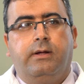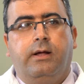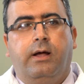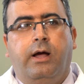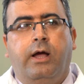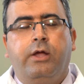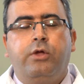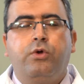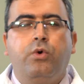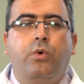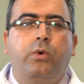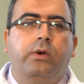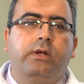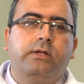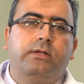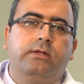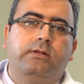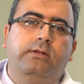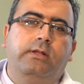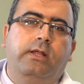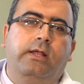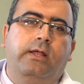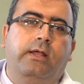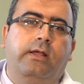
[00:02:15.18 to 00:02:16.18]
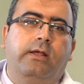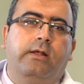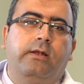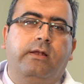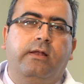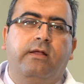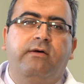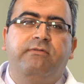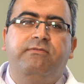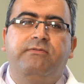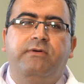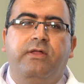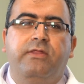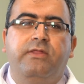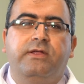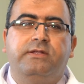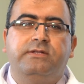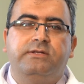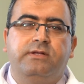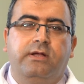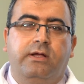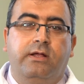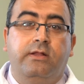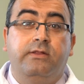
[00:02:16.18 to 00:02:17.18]
I call it the love in
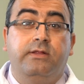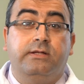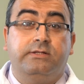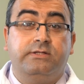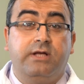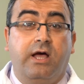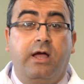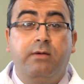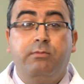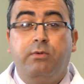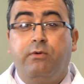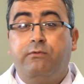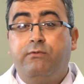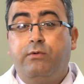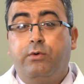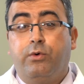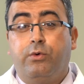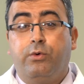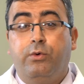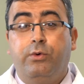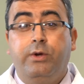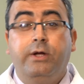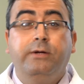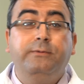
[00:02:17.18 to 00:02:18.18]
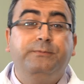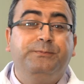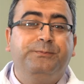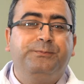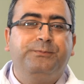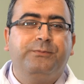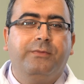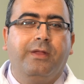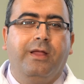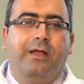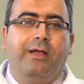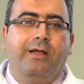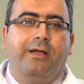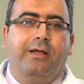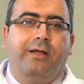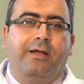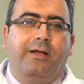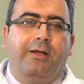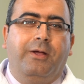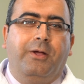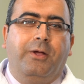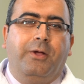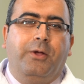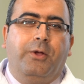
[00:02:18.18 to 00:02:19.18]
the in the time of Corona
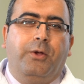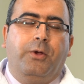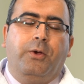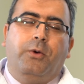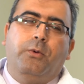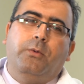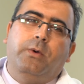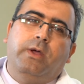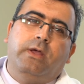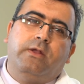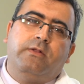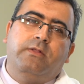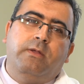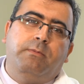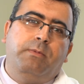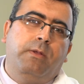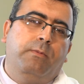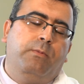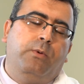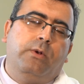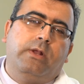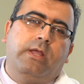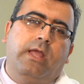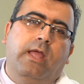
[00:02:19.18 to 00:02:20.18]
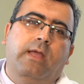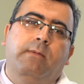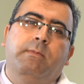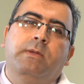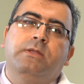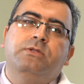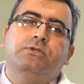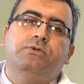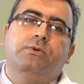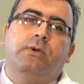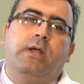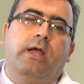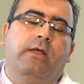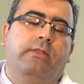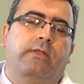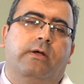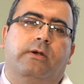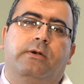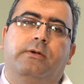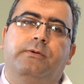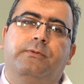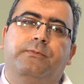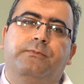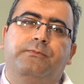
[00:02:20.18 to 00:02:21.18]
where the people came in
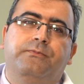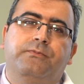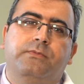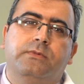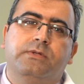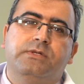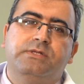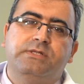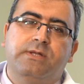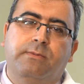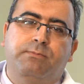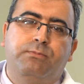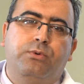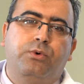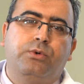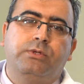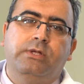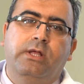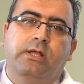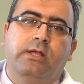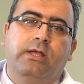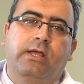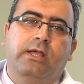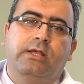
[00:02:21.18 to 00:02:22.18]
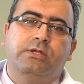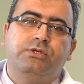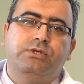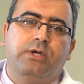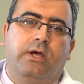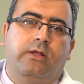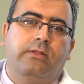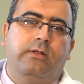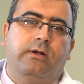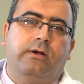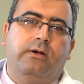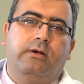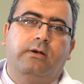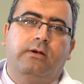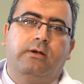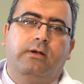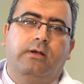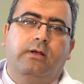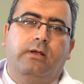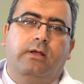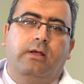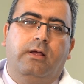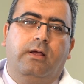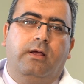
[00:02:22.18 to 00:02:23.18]
together, supporting each other.
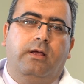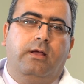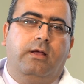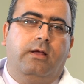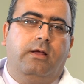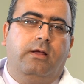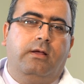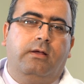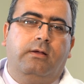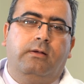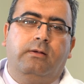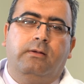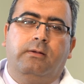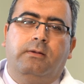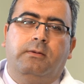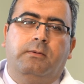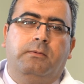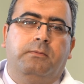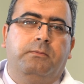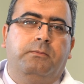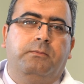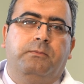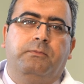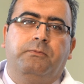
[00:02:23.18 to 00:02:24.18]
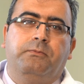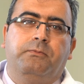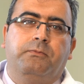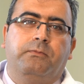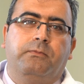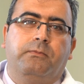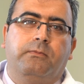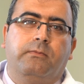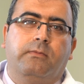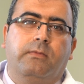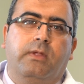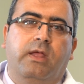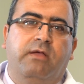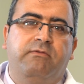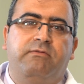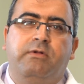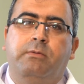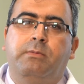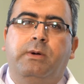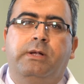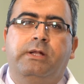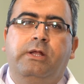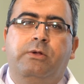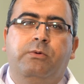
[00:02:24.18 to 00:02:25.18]
Uh,
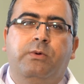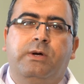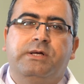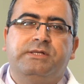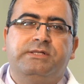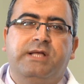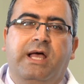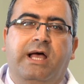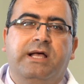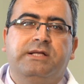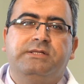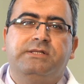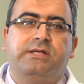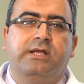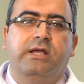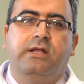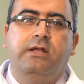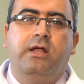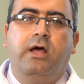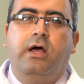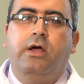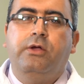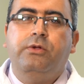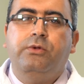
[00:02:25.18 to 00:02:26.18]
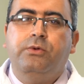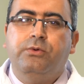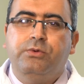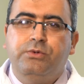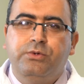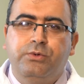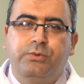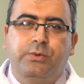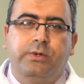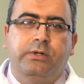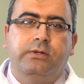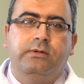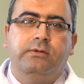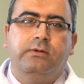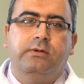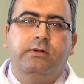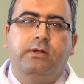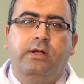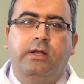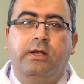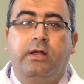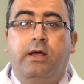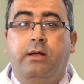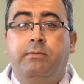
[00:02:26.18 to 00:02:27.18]
everybody was asking how you doing,
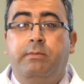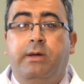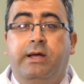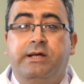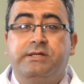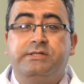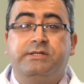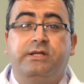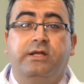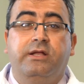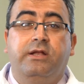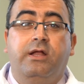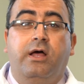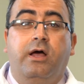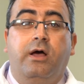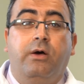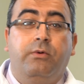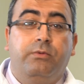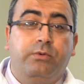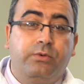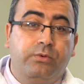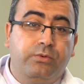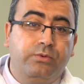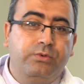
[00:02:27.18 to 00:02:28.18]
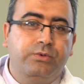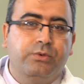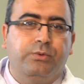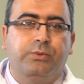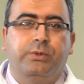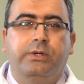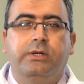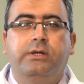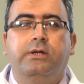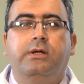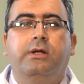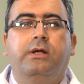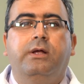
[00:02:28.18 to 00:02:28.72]
and I'm asking how you doing.